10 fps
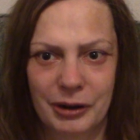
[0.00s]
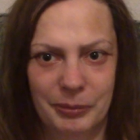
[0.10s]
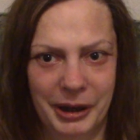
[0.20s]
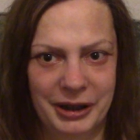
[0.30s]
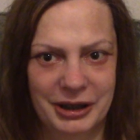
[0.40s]

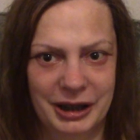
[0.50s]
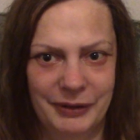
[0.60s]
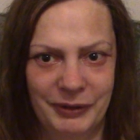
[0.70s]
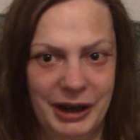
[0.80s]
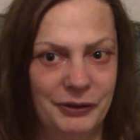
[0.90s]
But
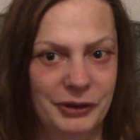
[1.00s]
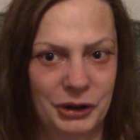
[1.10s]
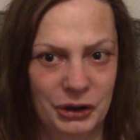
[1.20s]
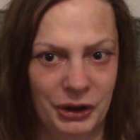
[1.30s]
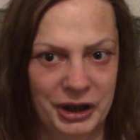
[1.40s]
given the
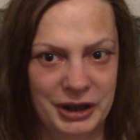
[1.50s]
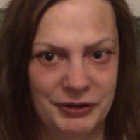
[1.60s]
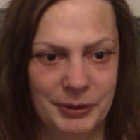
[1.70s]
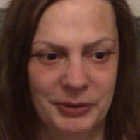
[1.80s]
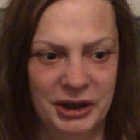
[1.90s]
choice, if
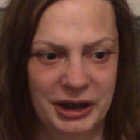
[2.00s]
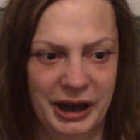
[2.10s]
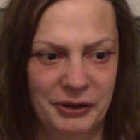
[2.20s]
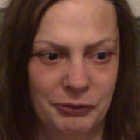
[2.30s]
somebody said,